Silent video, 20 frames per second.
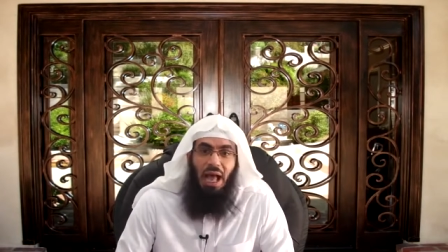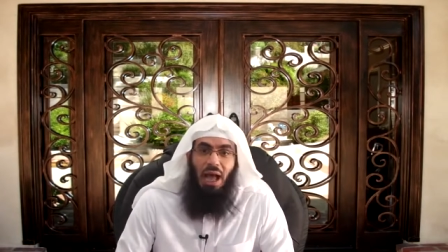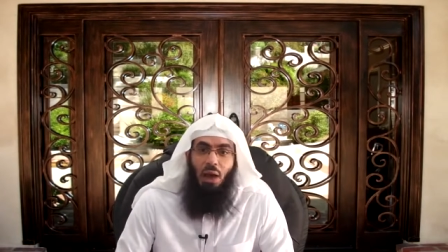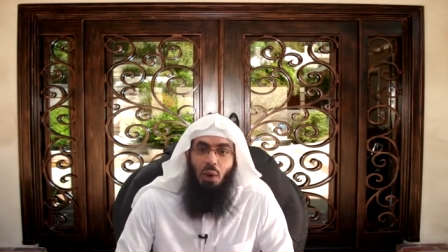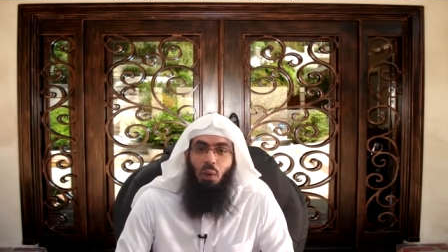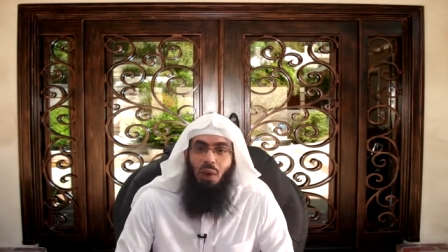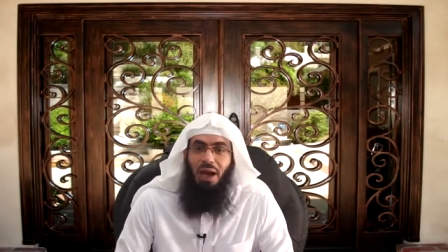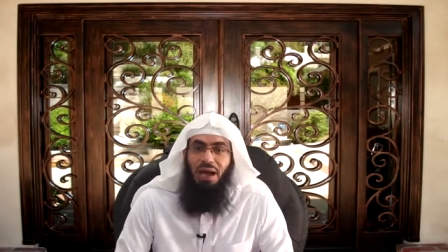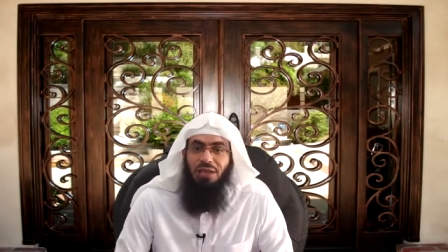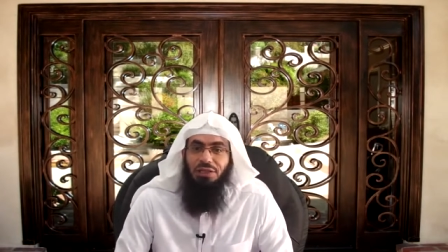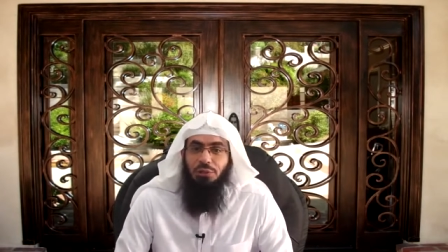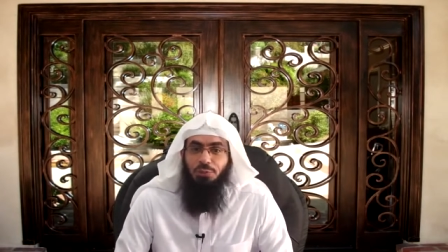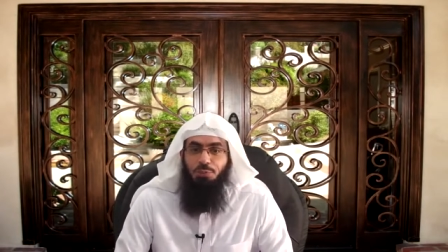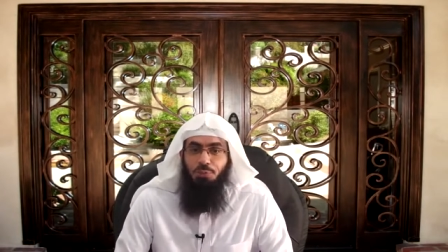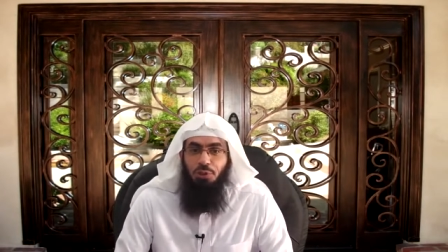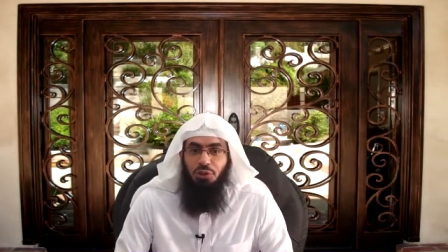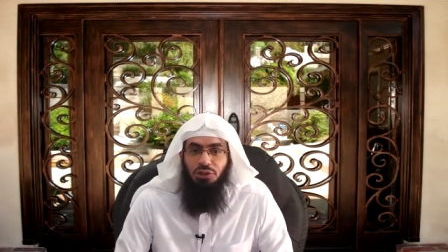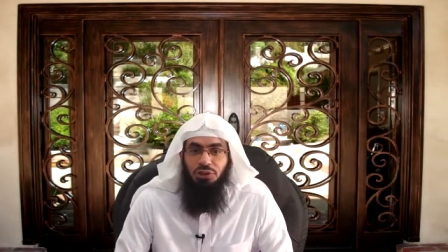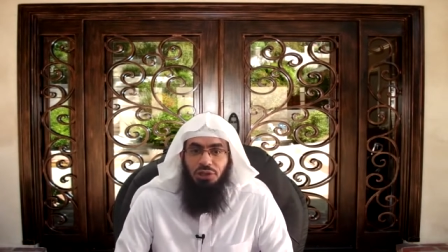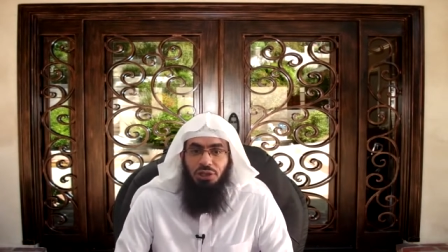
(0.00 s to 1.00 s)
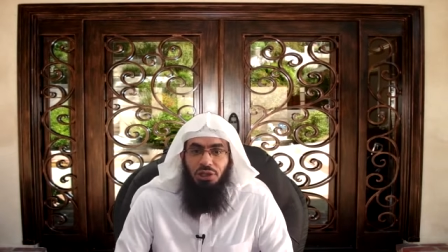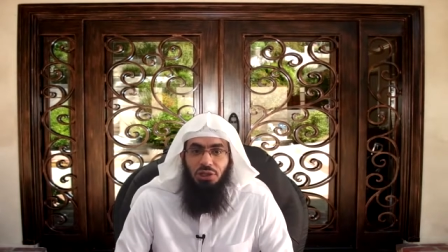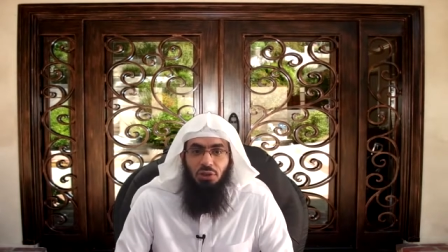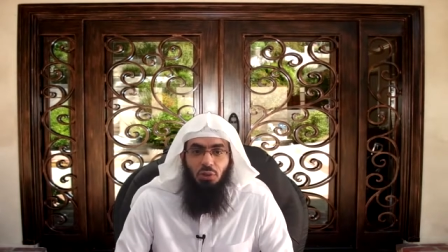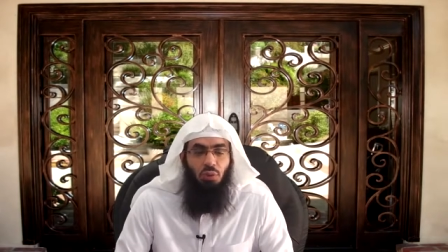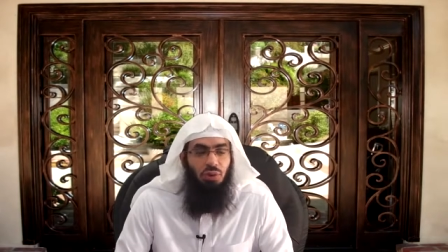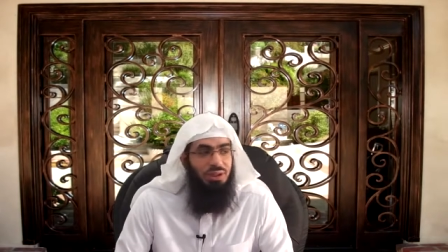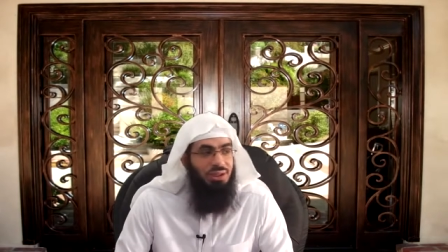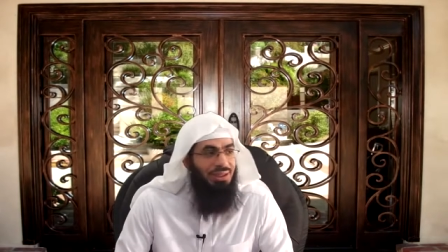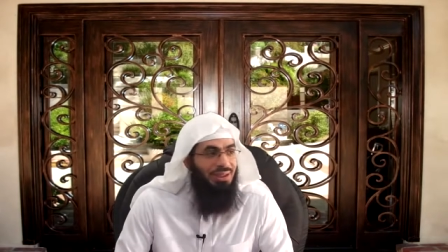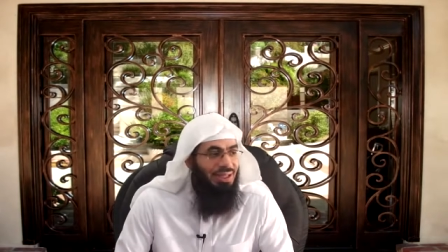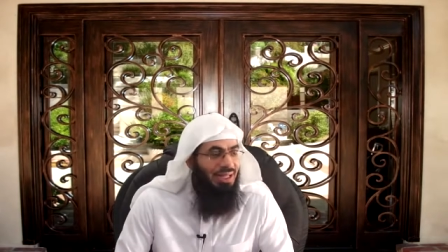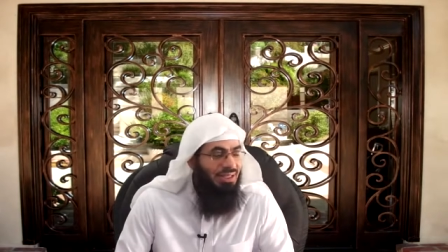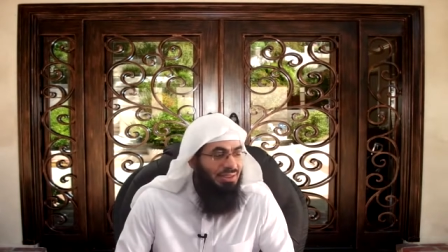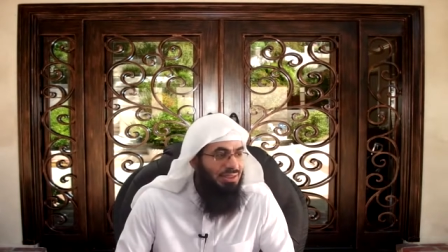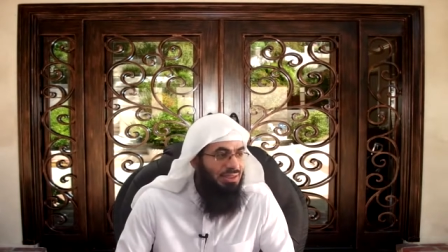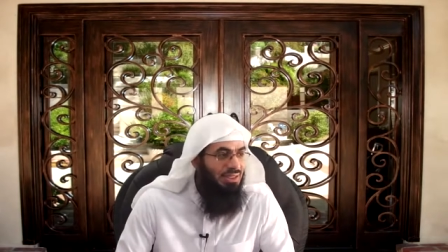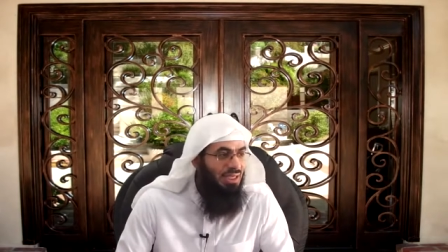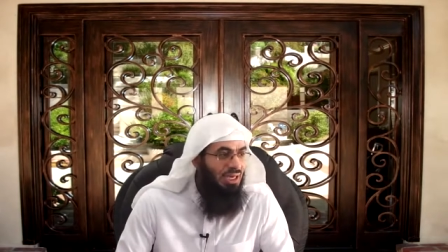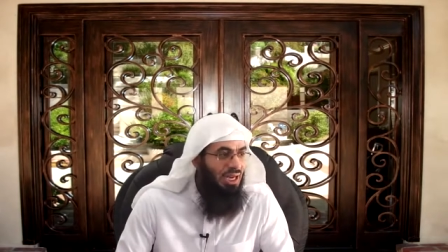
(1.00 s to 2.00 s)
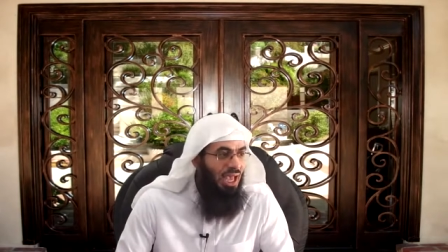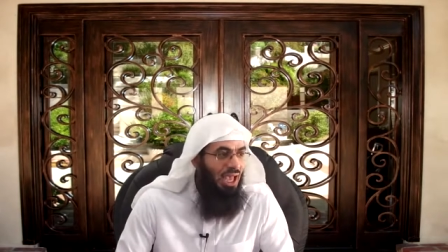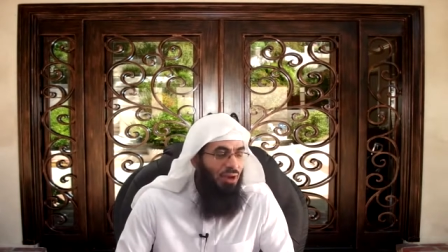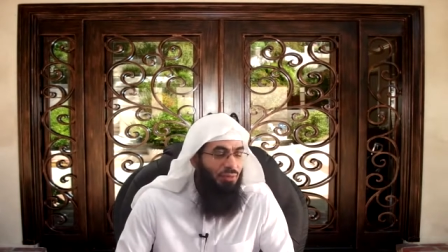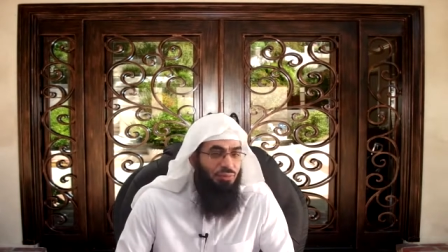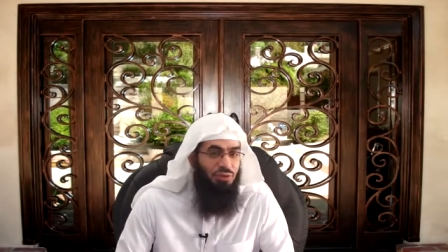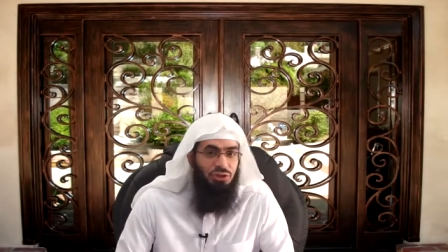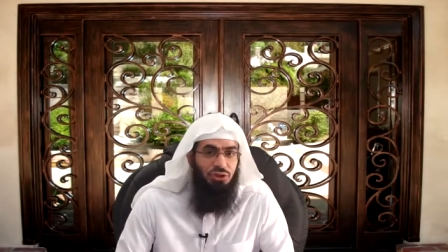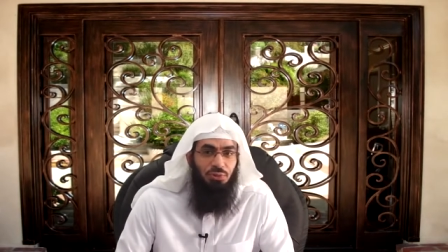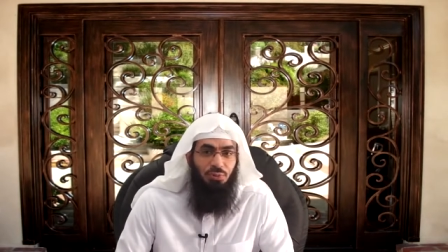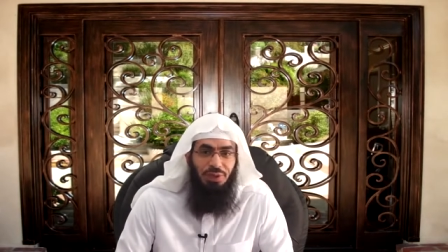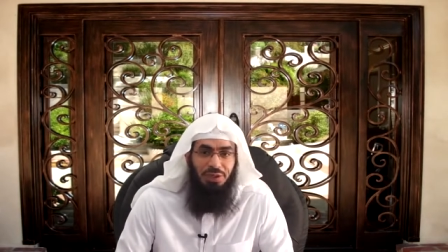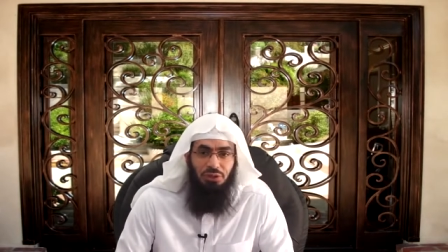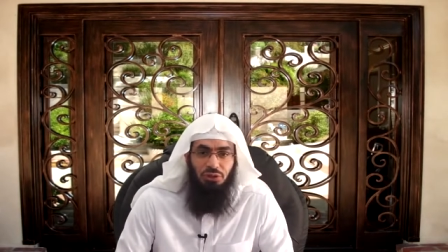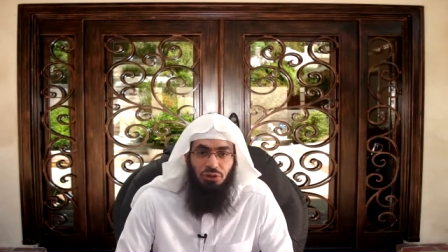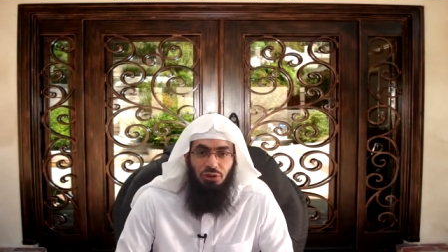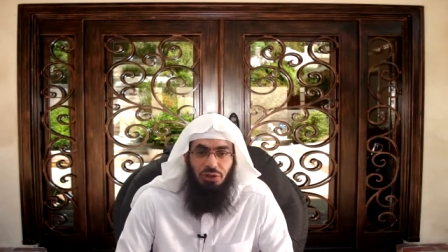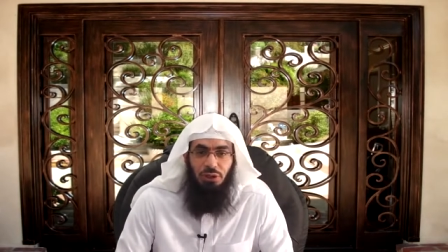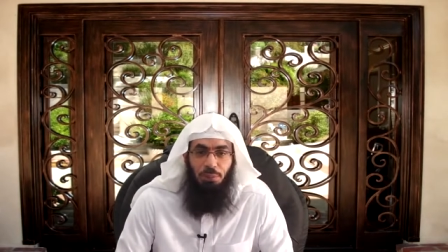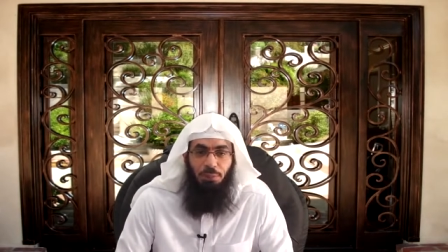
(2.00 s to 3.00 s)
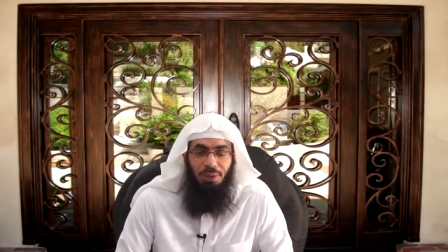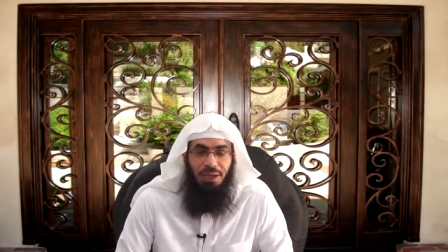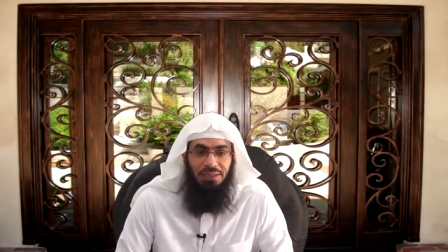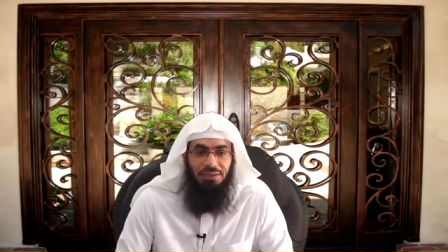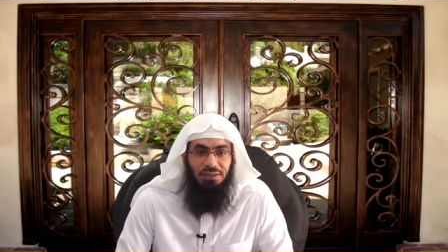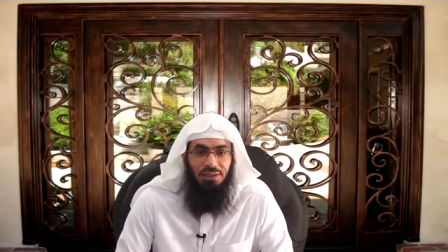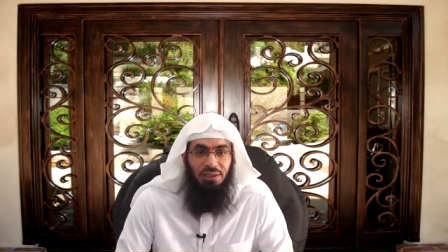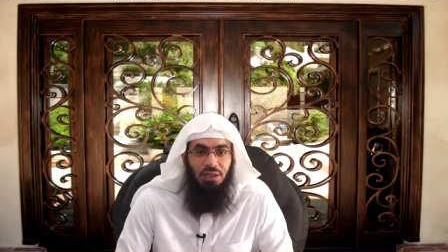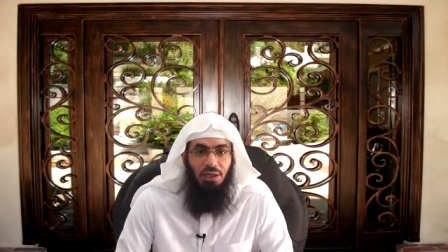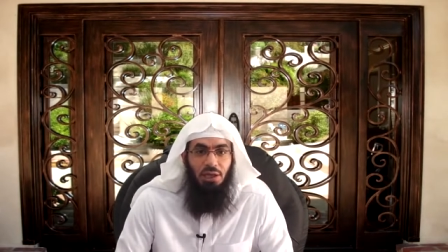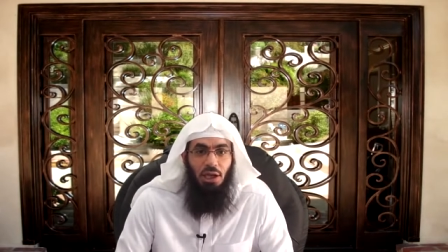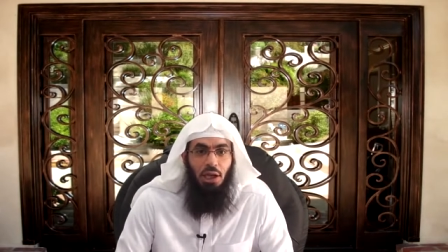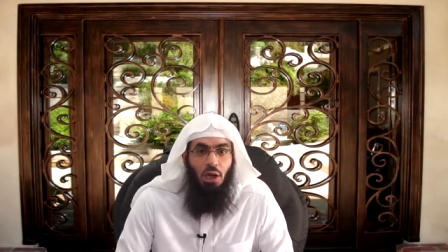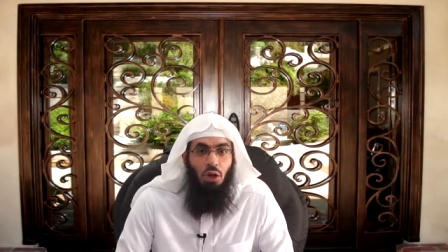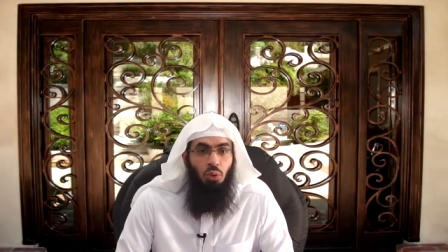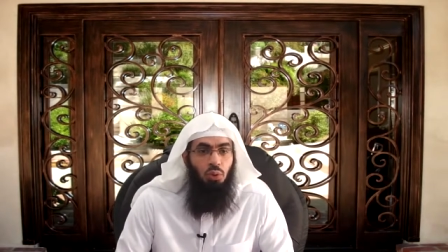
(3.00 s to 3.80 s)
A wise person with less than average mental capacity